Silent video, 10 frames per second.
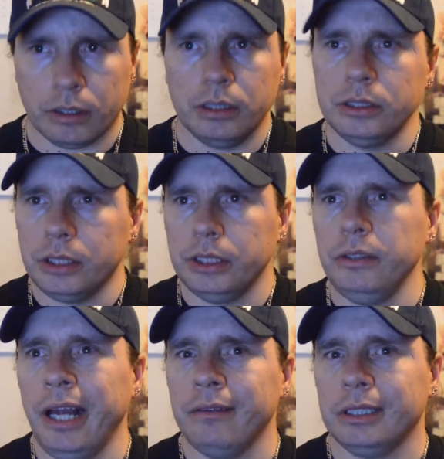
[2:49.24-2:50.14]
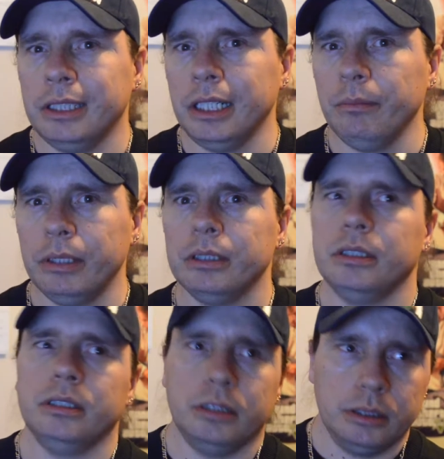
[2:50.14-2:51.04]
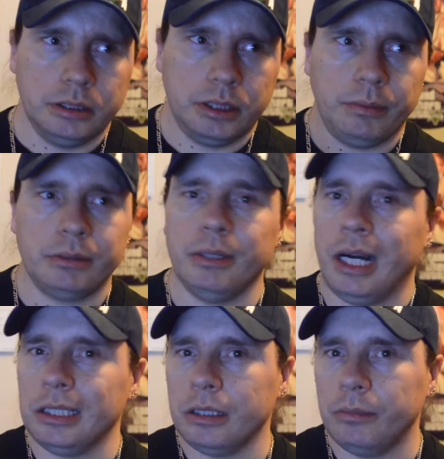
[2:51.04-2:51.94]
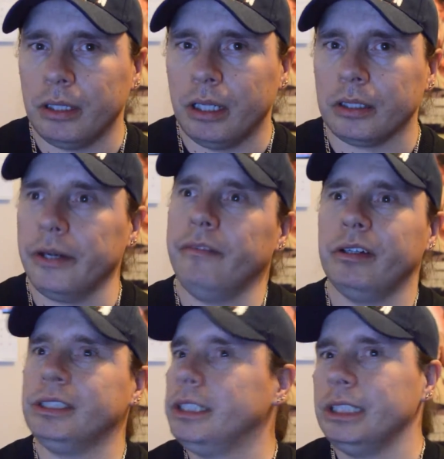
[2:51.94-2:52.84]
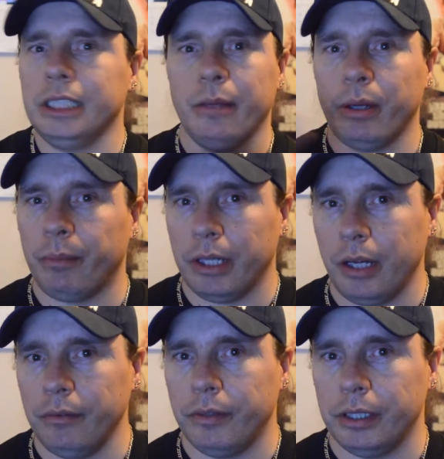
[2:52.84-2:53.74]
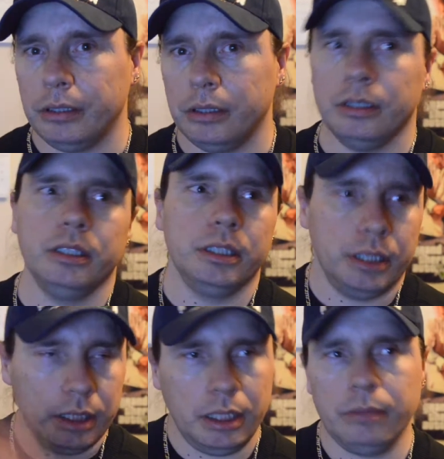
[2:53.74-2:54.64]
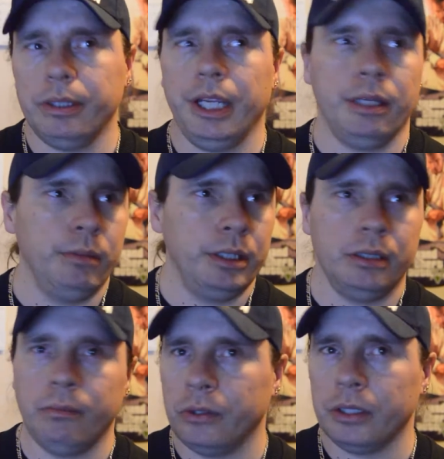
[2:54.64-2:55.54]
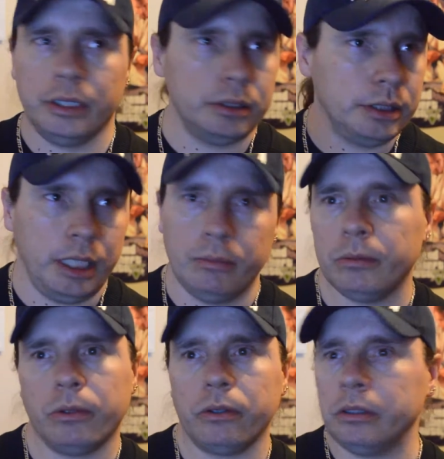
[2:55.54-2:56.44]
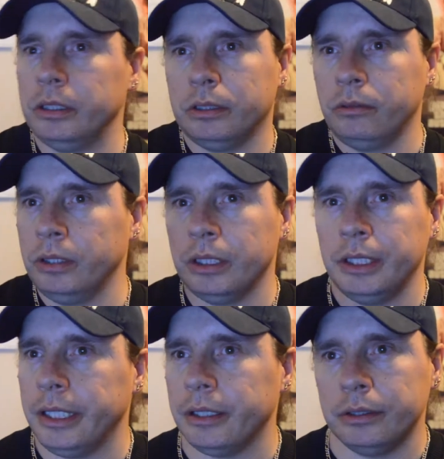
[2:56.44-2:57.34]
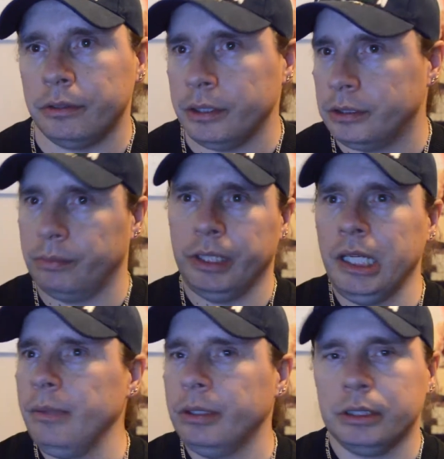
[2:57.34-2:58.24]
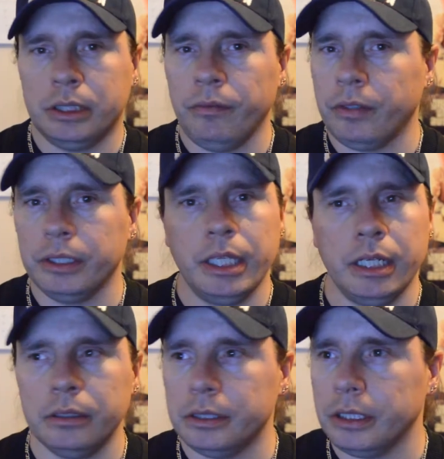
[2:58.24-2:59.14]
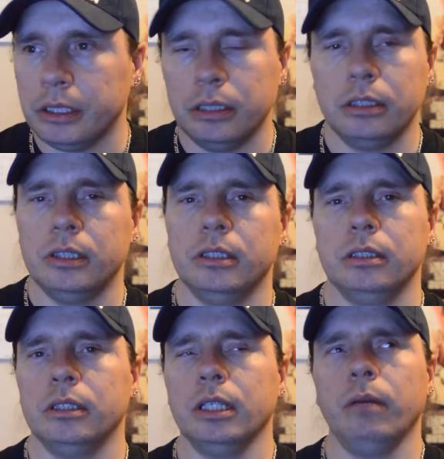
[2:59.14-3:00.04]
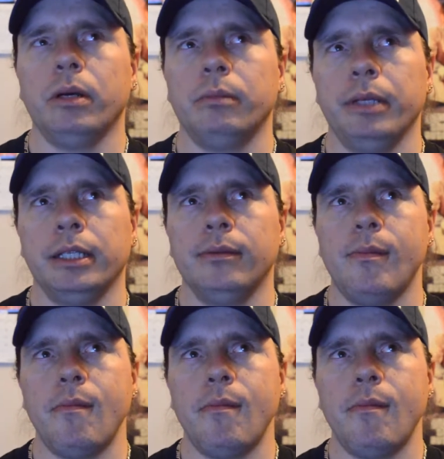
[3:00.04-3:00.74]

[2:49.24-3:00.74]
So I do have that time, but sometimes on a little bit longer, even though I should just get my butt off of it. Then I have gaming and more in there, gaming more, just going on there and doing some gaming stuff on there. It's like, come on, man.